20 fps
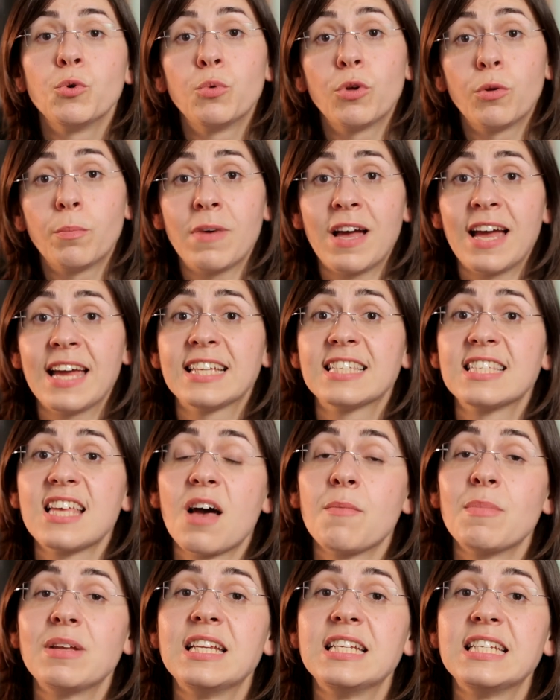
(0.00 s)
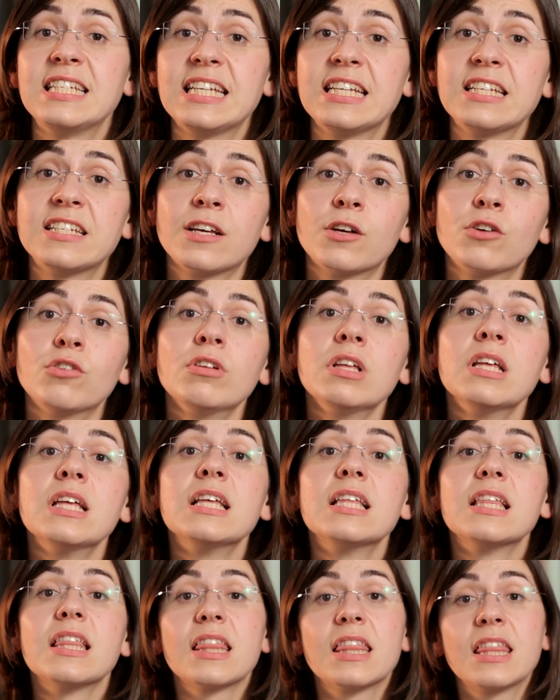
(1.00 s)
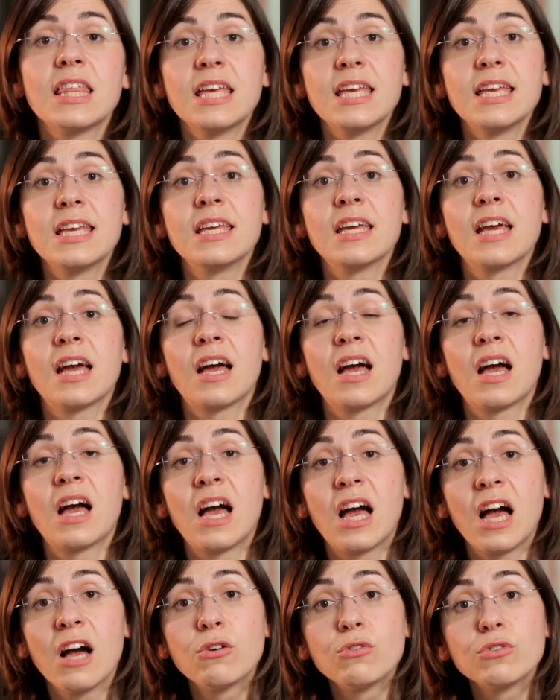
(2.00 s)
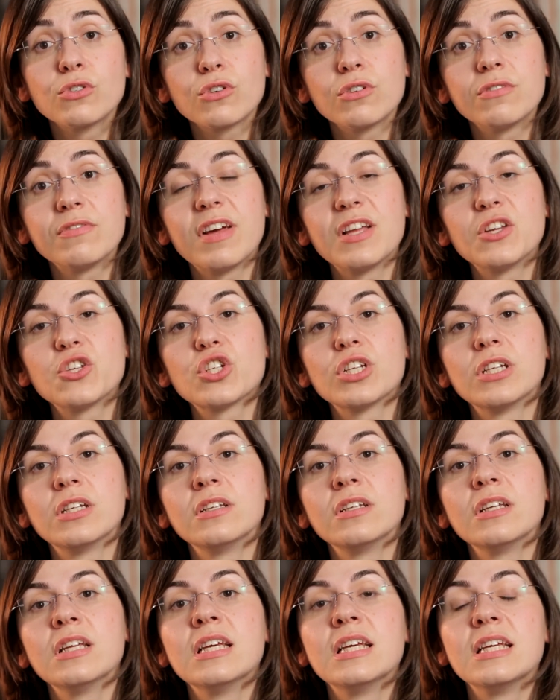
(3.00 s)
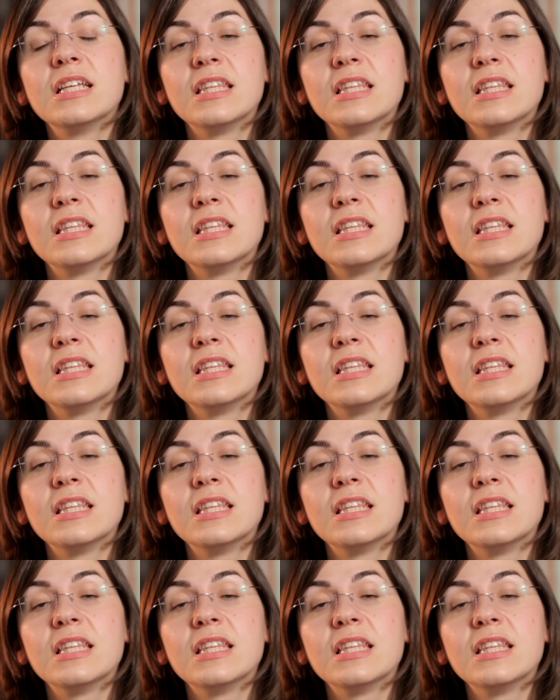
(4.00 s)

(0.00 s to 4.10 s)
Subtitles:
We will examine in detail the Aarhus Convention,